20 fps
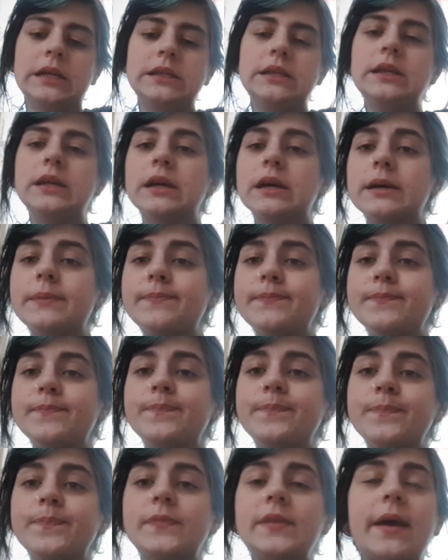Yeah,
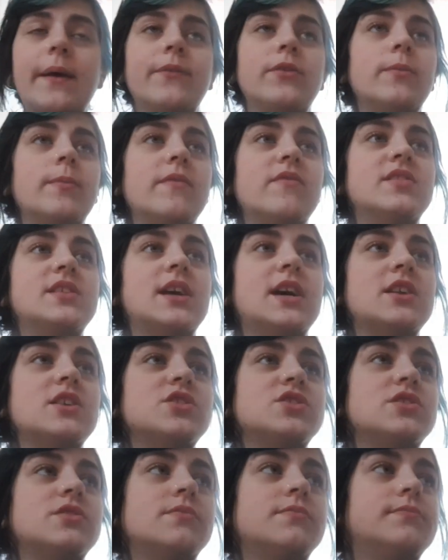that was a bit of a
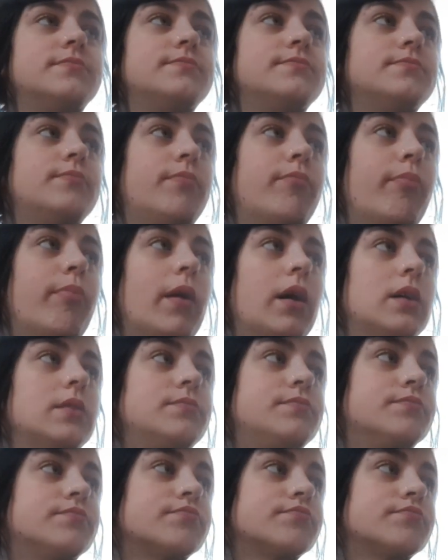tangent, but